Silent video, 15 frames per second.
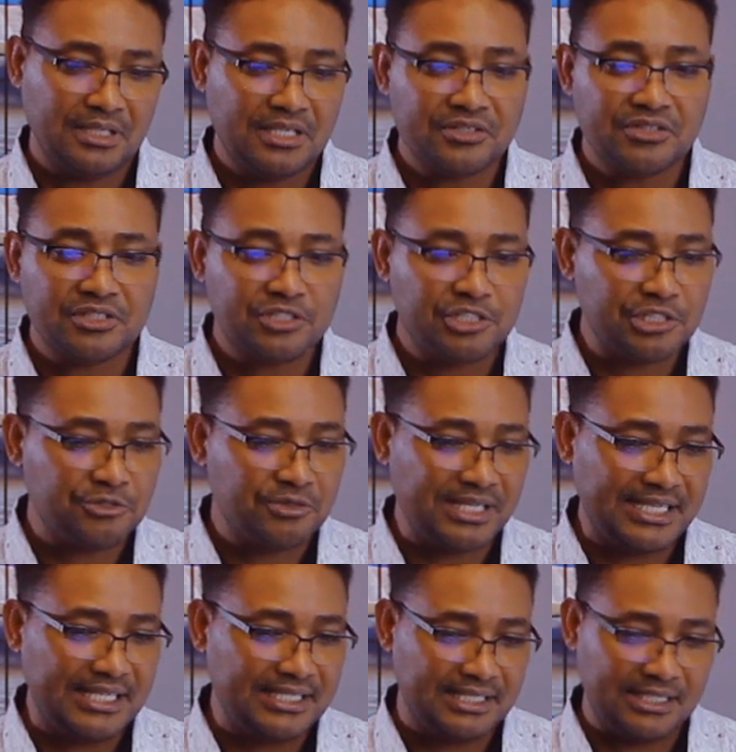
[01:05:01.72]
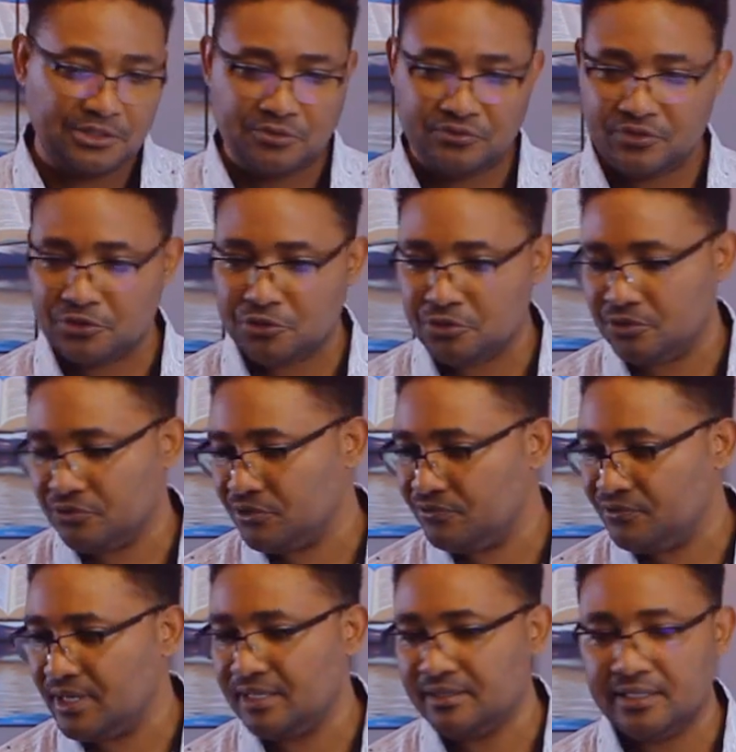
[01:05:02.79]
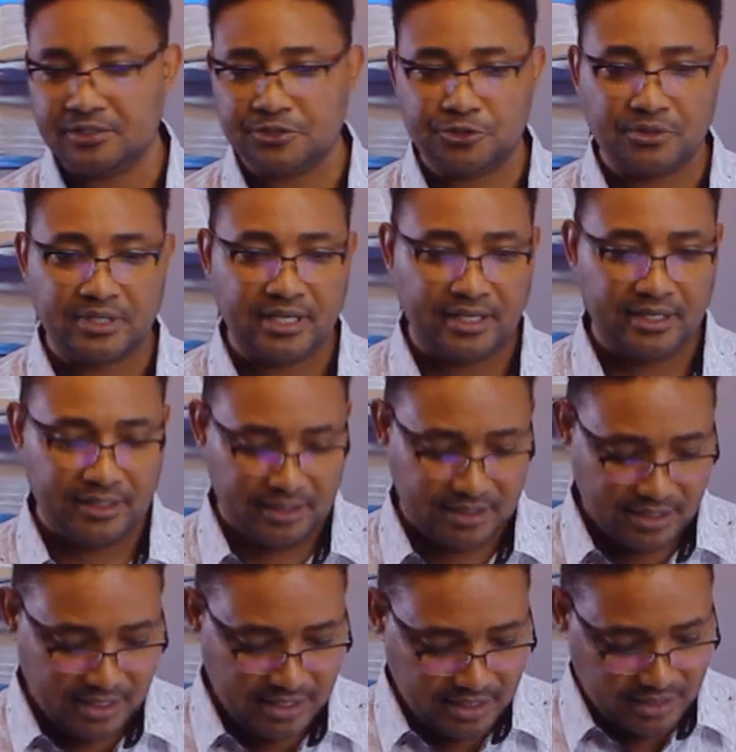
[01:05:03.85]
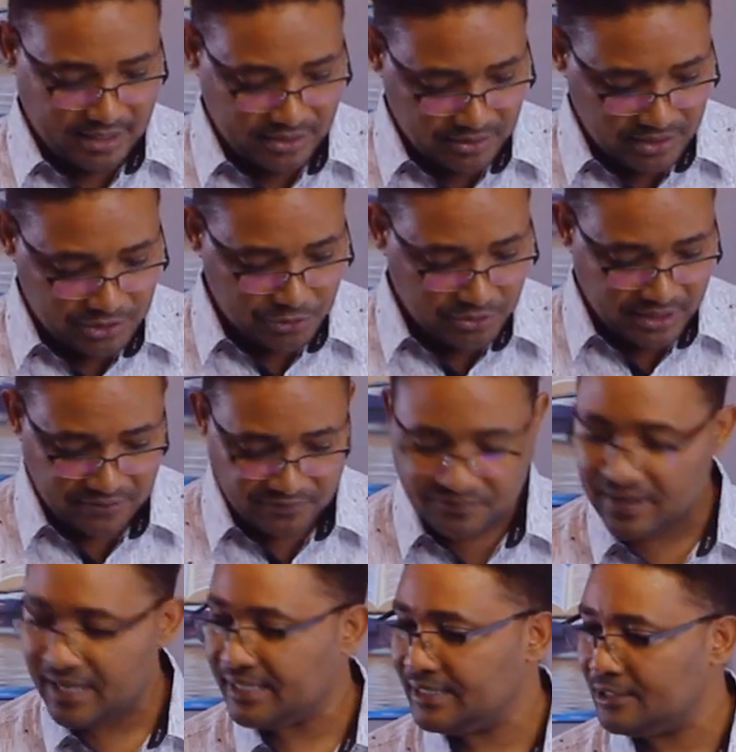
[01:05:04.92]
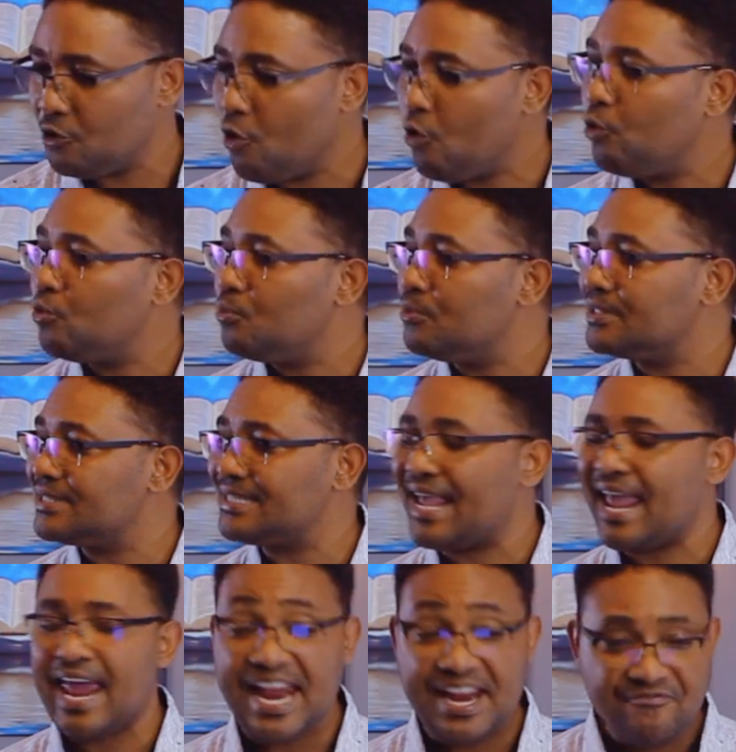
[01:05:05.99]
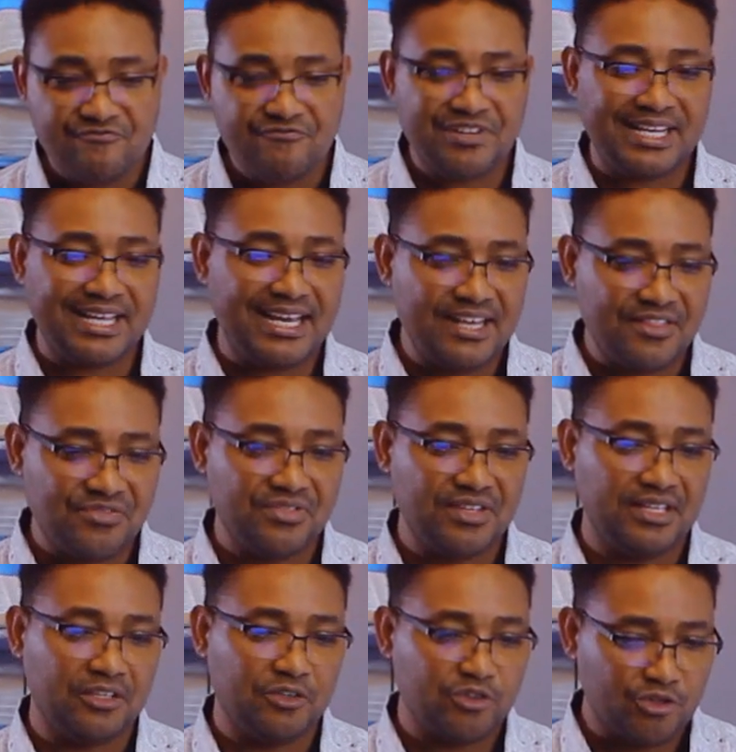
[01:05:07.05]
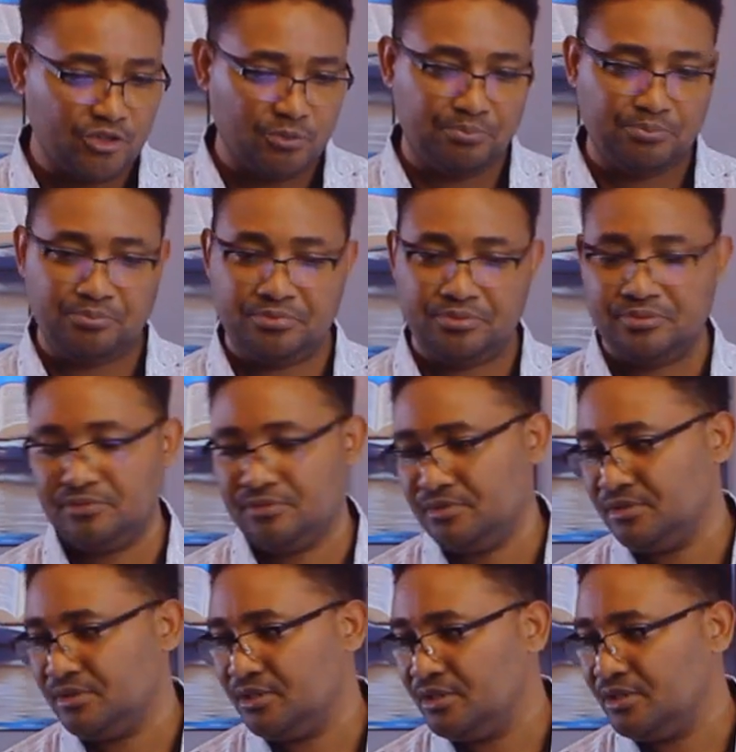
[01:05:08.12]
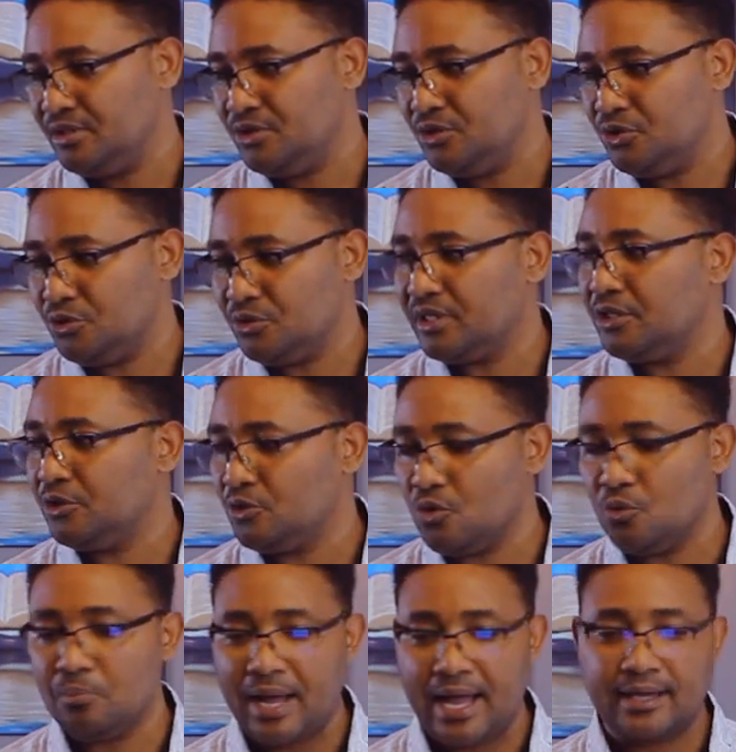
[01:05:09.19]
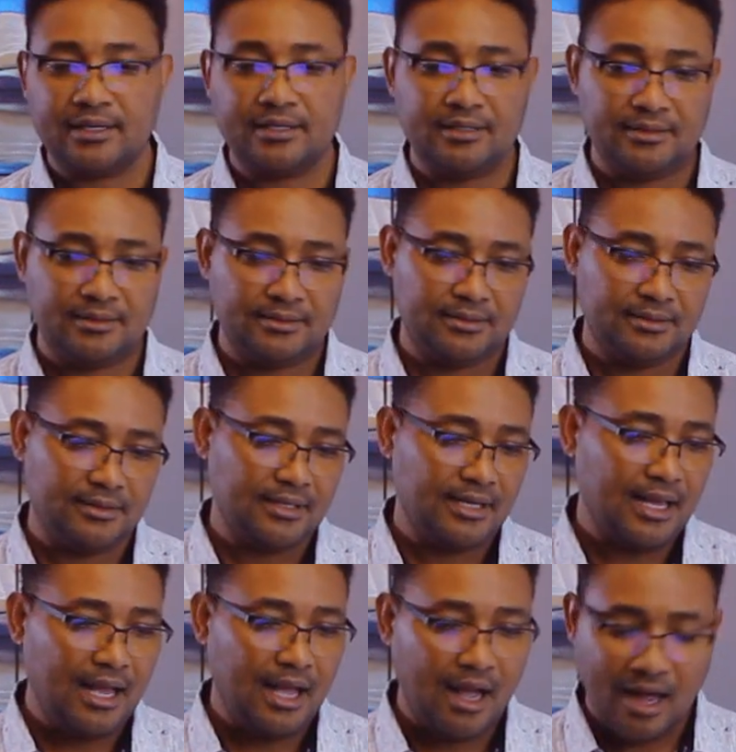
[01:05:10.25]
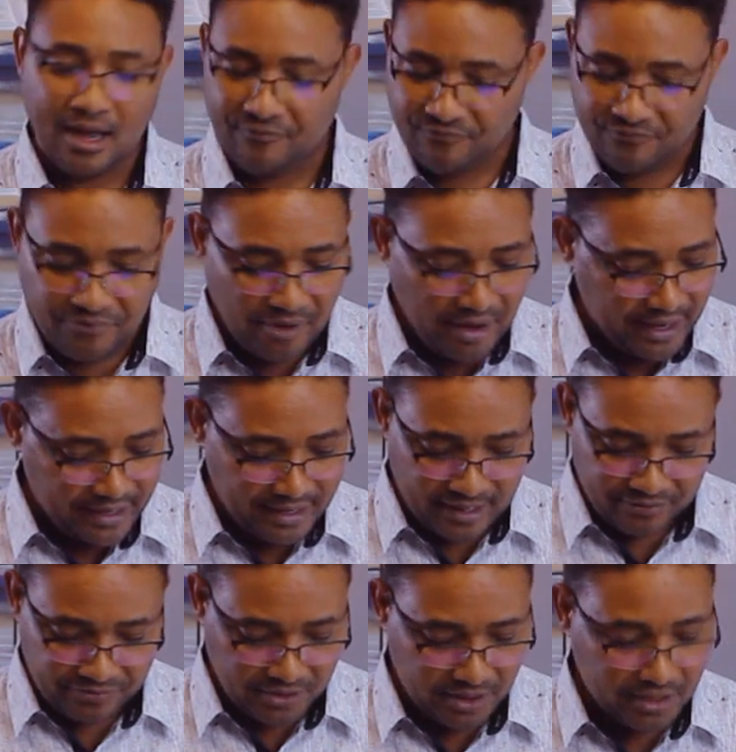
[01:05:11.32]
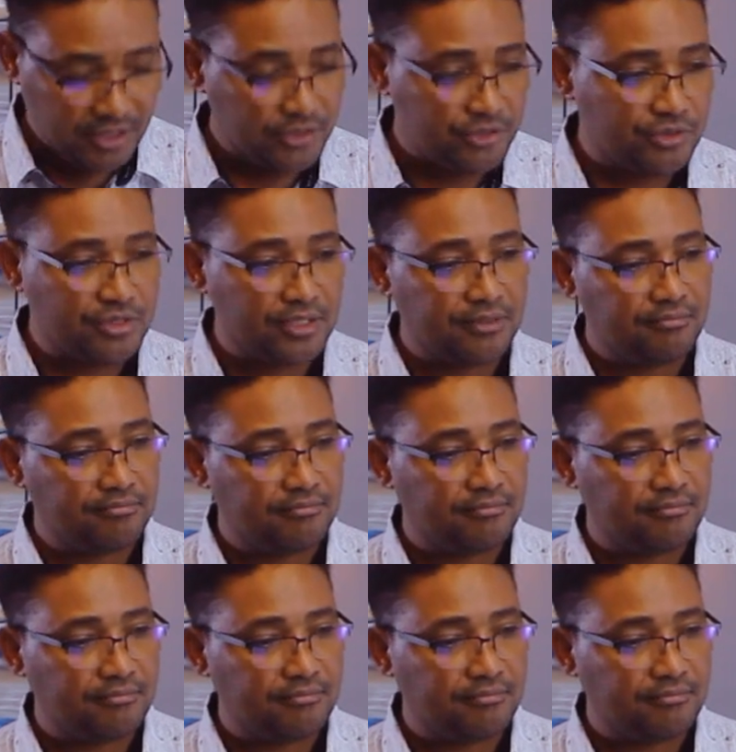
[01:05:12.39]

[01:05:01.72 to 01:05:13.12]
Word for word: is the general essence of the story of the flood that you can find in almost every ethnic group. You can go back far enough in history.